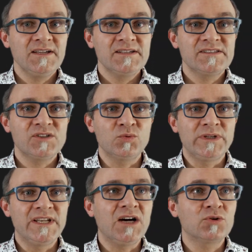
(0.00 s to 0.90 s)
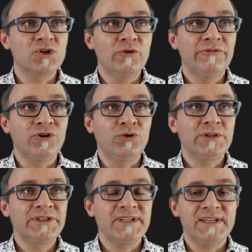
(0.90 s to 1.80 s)
So we now go
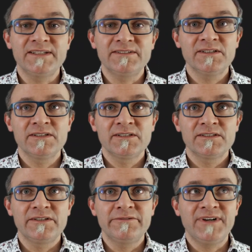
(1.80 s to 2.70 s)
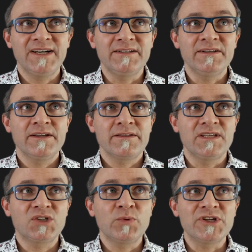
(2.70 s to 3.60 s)
forward and define the
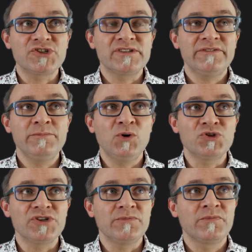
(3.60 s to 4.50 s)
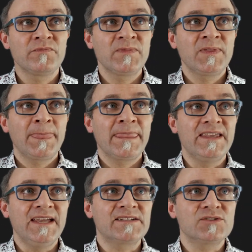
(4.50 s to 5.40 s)
equations of motion.
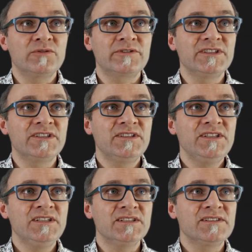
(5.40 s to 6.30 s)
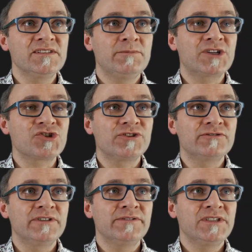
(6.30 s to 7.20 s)
The x over dt is partial
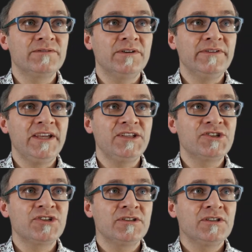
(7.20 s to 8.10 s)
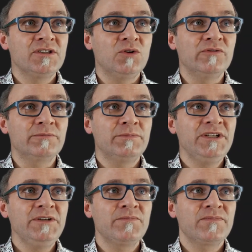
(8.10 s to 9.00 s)
derivative of h over
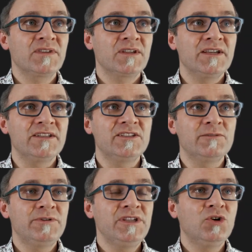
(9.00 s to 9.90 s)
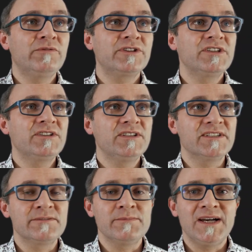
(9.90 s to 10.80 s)
p, and dp over dt
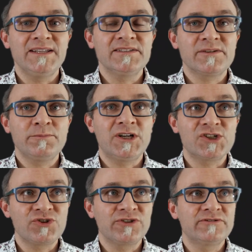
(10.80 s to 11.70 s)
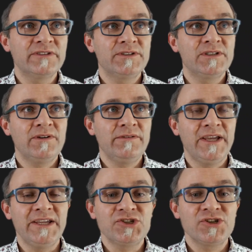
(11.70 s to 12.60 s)
is minus the partial derivative of
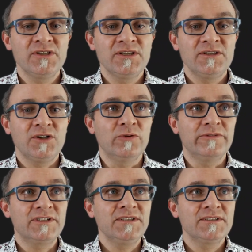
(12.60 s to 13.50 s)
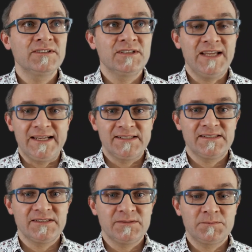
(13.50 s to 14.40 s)
h over x.